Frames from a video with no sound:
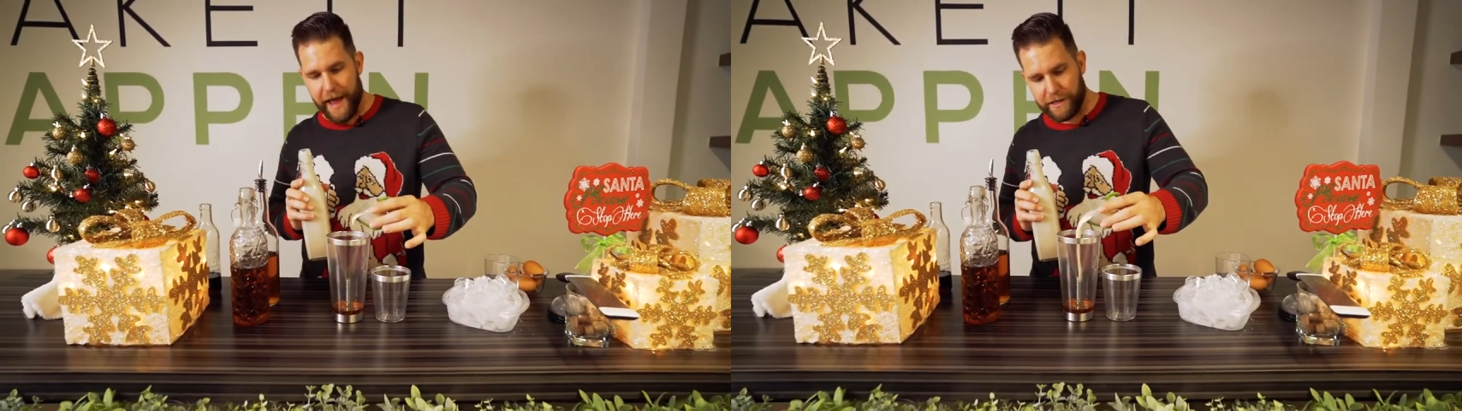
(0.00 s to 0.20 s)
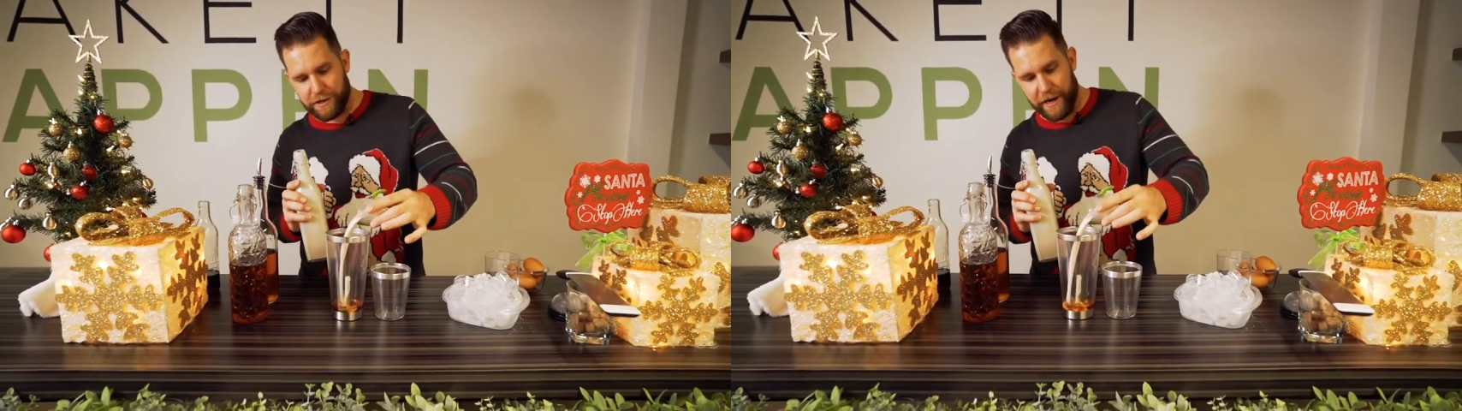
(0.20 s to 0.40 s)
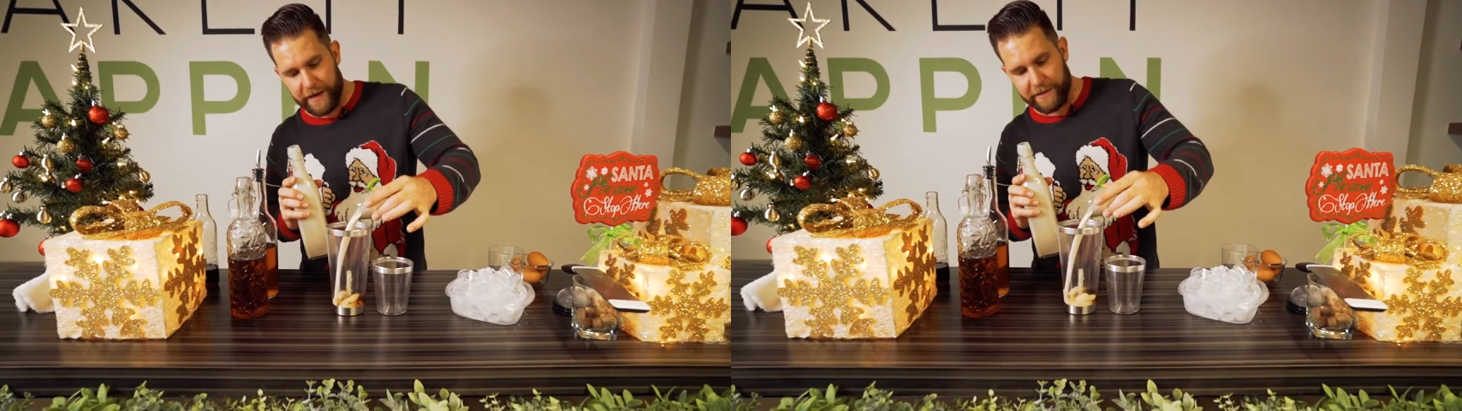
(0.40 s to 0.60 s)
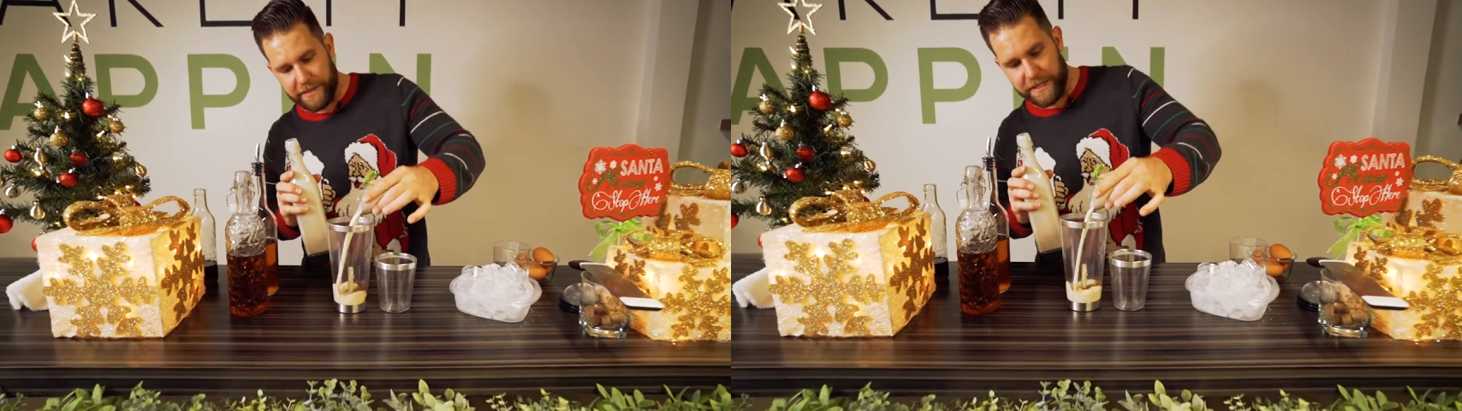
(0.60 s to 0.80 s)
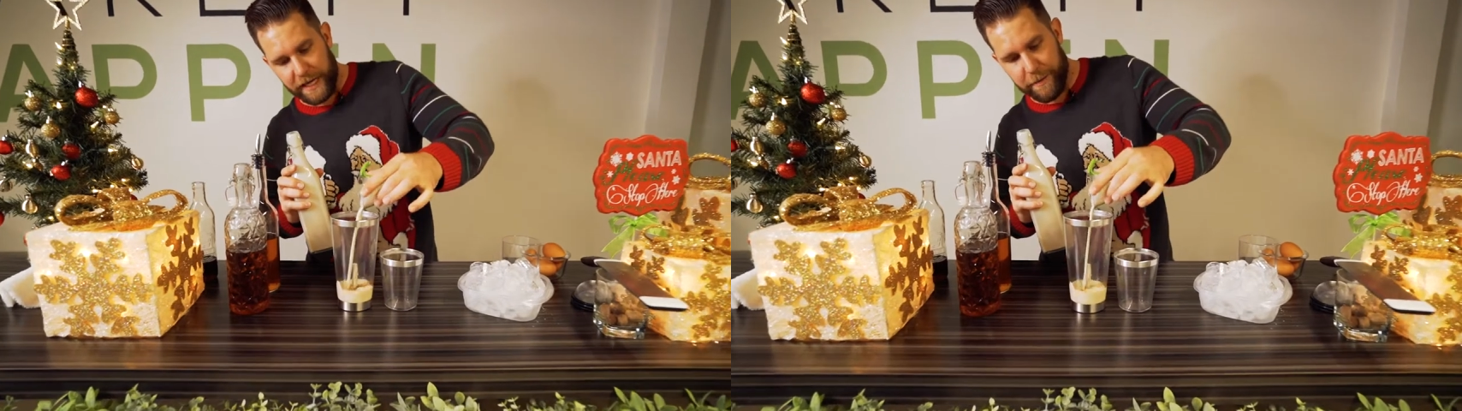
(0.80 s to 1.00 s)
extract
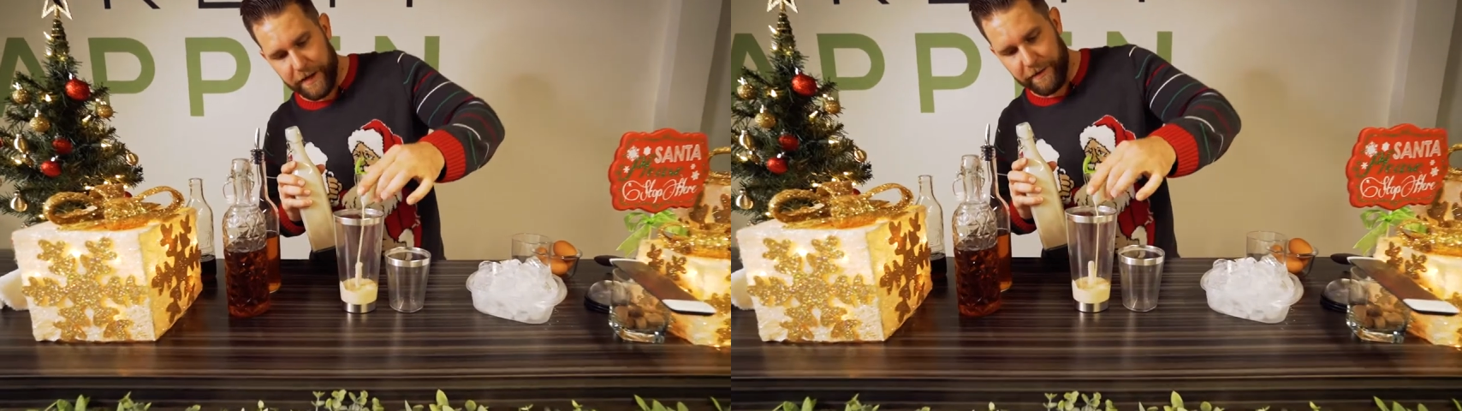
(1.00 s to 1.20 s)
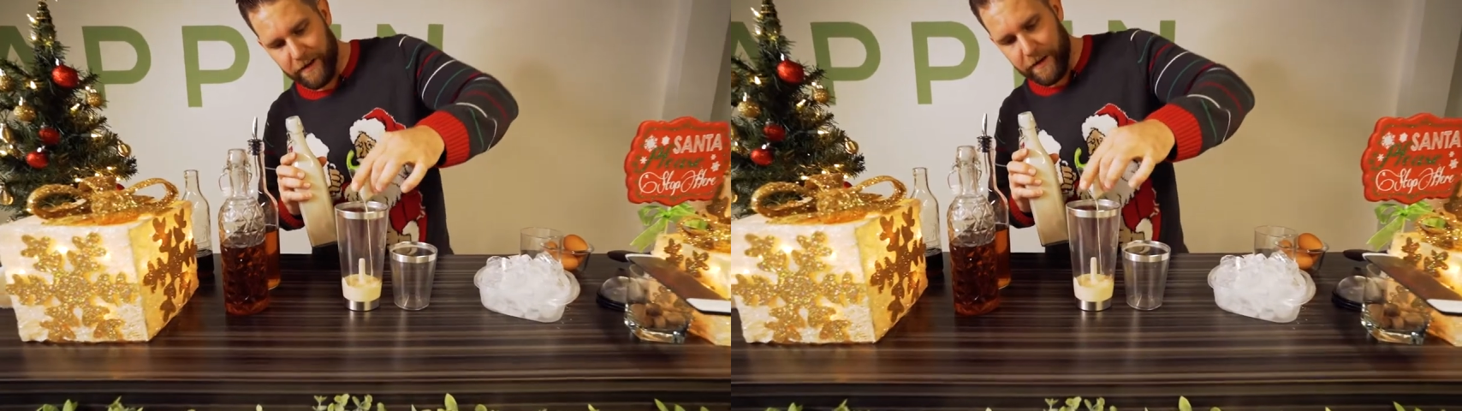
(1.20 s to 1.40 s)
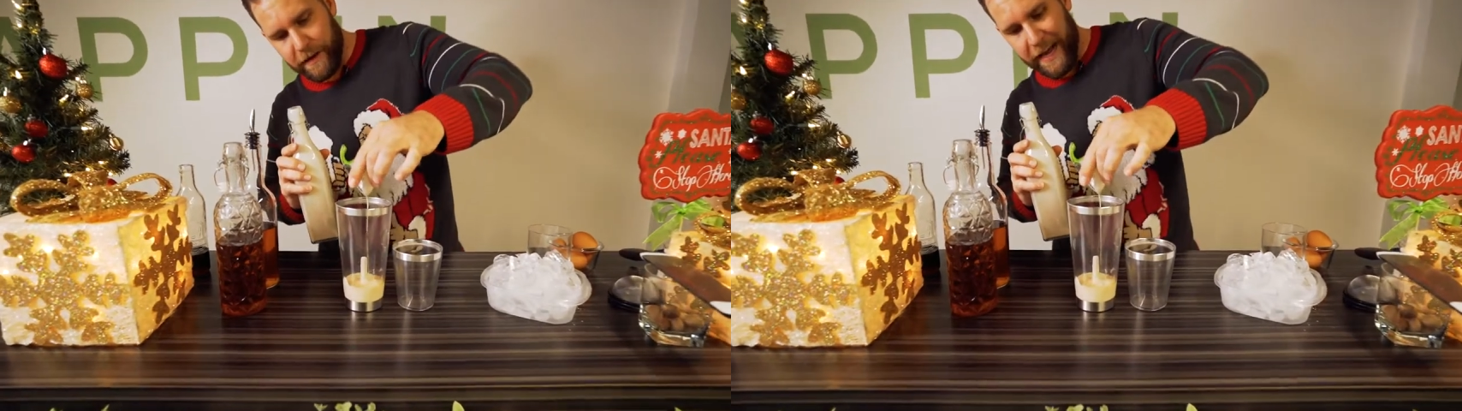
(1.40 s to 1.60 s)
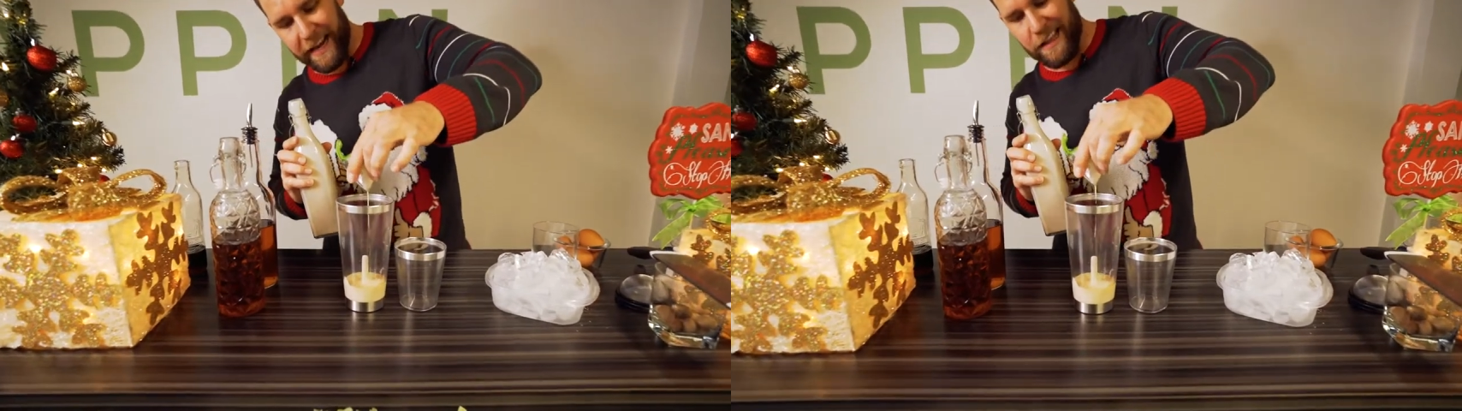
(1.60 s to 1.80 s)
and cinnamon, kind of